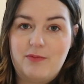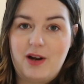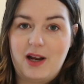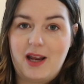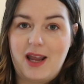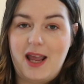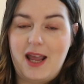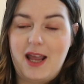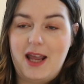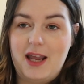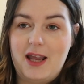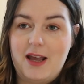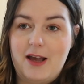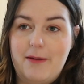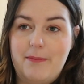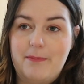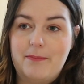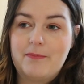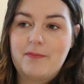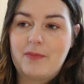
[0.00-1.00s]
bring
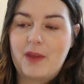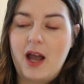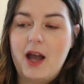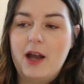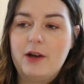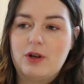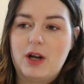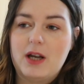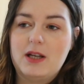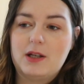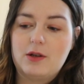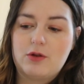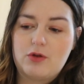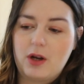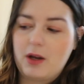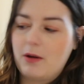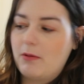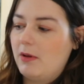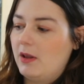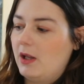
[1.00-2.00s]
a hydrating
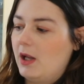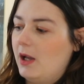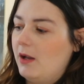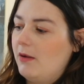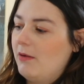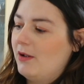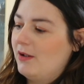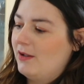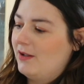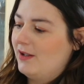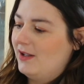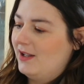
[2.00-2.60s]
drink with you.